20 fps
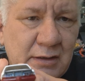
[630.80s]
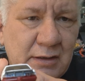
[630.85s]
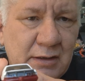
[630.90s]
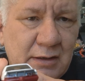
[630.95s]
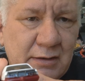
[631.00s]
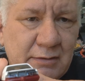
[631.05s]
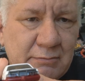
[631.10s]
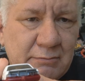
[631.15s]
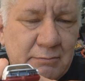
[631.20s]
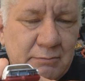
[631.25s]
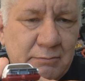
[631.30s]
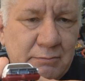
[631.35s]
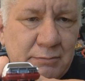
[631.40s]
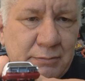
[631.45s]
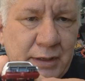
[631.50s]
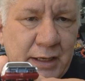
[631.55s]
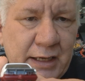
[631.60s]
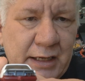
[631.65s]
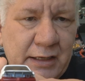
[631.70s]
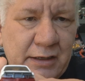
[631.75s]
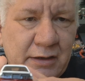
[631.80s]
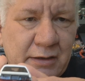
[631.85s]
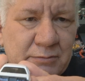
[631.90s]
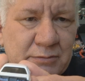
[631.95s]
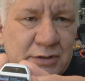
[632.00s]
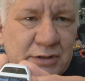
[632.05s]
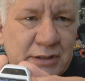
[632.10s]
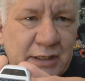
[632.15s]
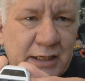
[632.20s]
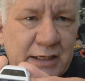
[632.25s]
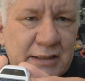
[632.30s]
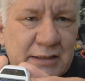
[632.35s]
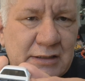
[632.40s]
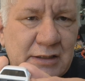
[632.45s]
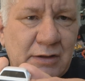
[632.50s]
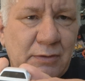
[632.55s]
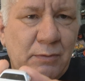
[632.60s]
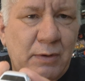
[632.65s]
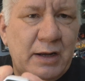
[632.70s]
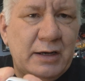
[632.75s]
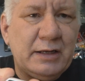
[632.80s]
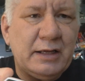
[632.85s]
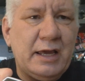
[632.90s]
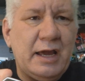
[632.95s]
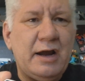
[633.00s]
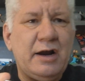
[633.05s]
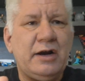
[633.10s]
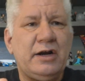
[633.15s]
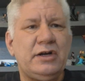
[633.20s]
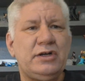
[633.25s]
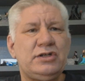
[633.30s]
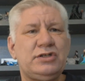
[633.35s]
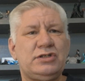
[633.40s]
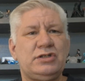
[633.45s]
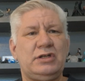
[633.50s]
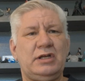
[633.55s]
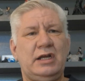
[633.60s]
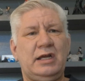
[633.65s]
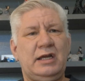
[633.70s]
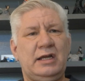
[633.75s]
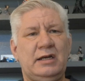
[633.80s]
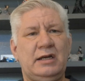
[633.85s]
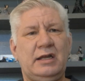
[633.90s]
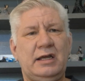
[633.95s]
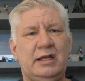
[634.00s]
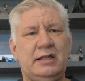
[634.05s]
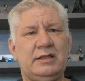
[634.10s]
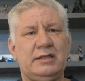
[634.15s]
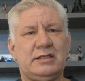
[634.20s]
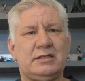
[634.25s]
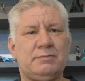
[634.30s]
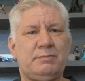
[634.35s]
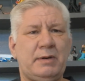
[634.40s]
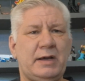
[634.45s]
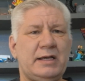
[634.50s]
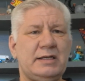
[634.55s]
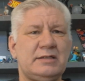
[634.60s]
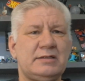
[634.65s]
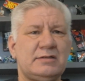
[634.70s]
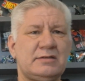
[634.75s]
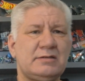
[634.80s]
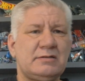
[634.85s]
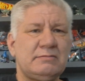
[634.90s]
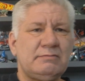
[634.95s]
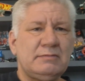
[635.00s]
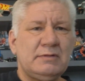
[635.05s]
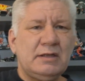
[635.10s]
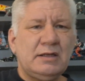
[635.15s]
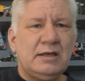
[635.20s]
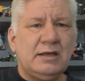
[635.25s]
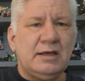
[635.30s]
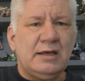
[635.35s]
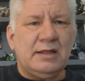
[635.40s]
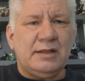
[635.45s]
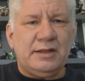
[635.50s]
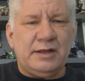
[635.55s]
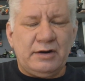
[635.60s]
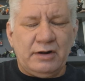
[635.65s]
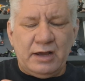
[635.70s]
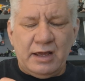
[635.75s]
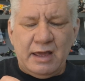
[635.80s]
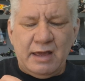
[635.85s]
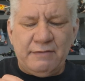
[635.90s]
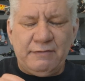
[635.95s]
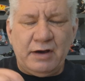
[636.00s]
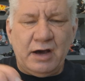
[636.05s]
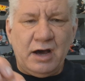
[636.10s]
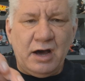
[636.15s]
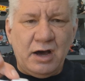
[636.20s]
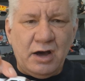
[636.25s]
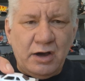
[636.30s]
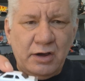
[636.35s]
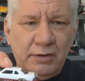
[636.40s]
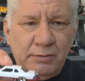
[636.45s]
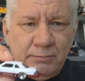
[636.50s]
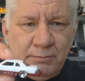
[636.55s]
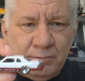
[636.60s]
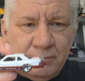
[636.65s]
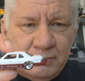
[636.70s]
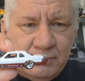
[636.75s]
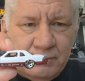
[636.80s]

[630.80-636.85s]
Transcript: I'm sticking to the one garage and the space that I have at home.